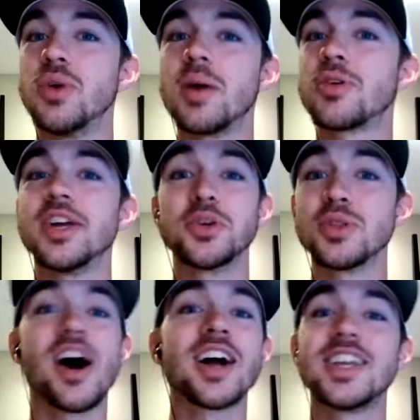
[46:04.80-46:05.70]
you upgrade you're
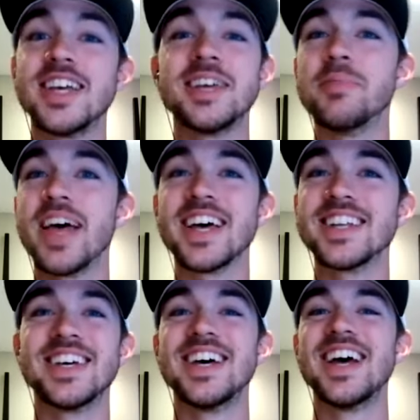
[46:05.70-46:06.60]
locked in
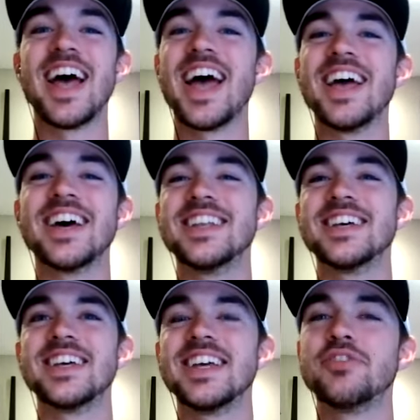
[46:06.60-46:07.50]
man
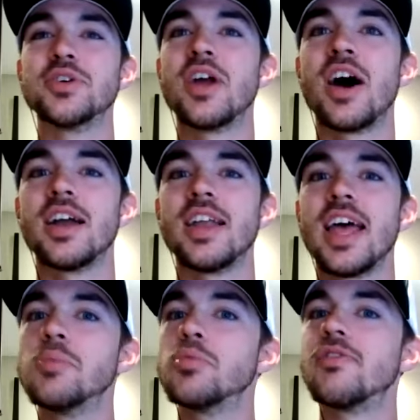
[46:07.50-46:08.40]
and if you're not
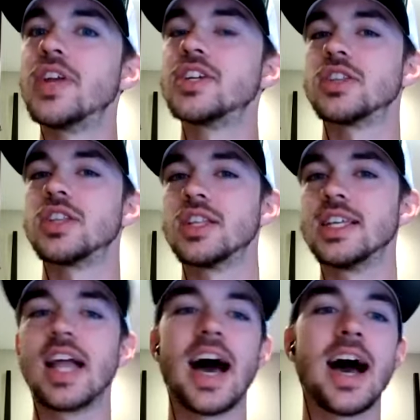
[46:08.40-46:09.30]
able to finish on the
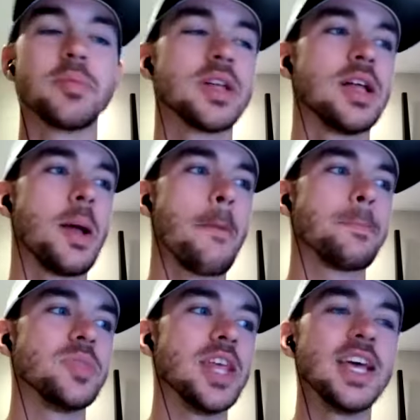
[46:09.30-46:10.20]
lead lap
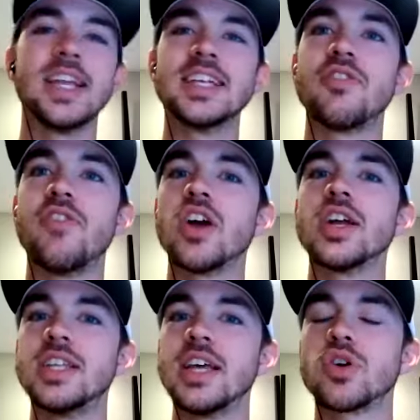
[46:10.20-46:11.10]
then it's
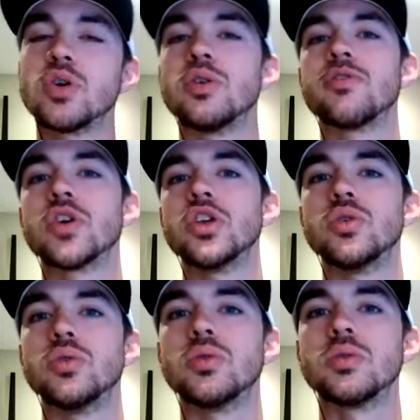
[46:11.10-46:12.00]
very difficult for
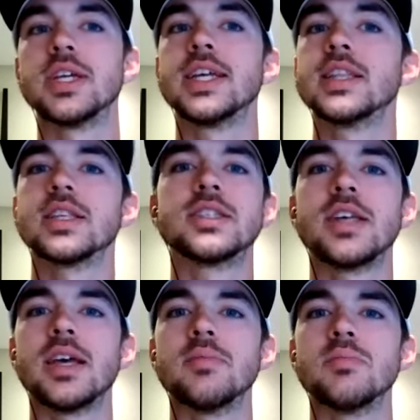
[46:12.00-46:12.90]
you to get the
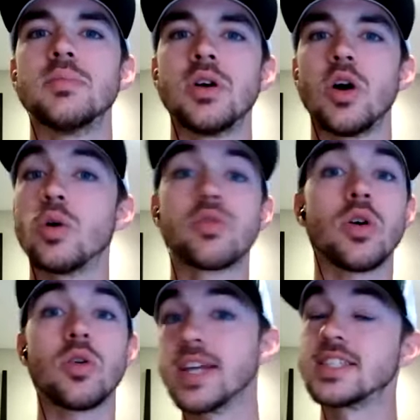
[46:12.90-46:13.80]
same
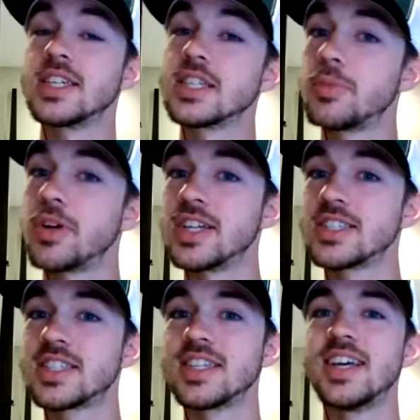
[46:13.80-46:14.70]
overall racing
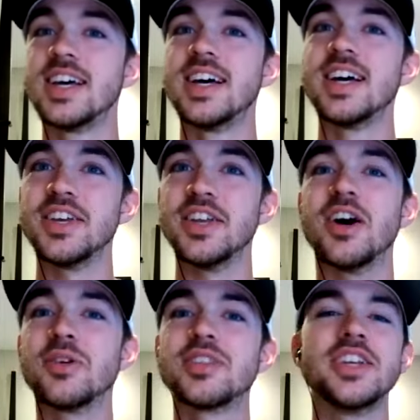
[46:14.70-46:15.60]
experience, you
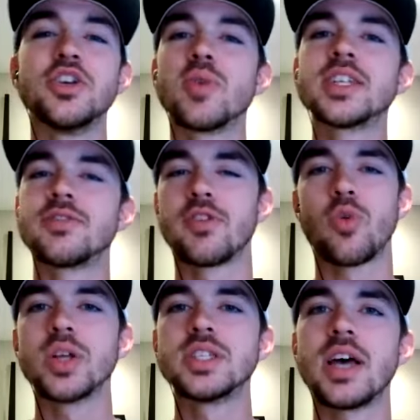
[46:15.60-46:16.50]
know, then you're racing for
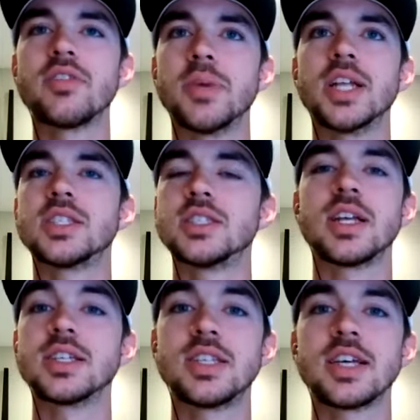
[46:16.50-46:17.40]
47 minutes
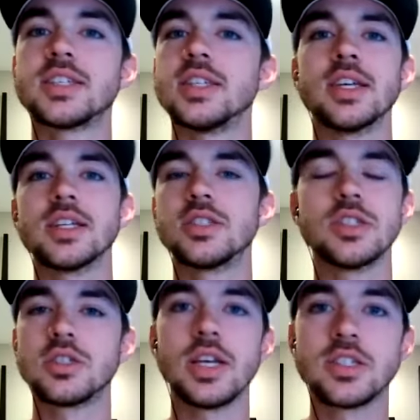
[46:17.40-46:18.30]
instead of 60, and it's
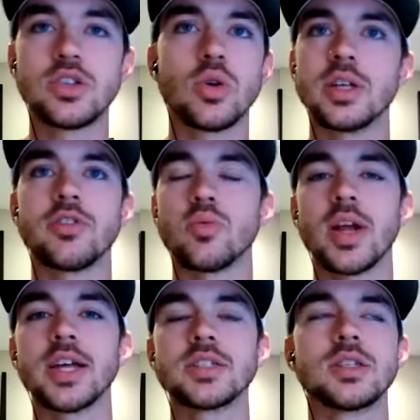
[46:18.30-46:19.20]
just it's a totally different
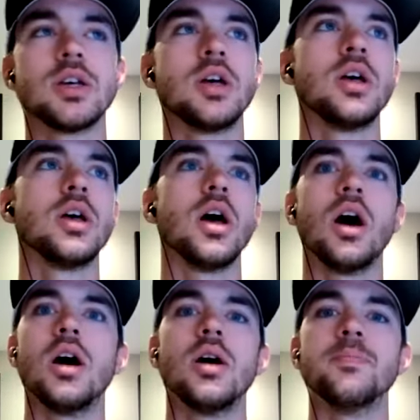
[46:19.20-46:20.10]
race.
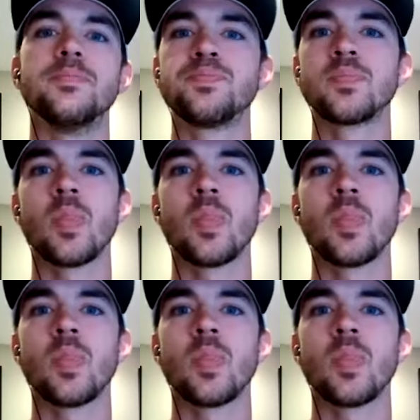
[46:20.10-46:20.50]
Um,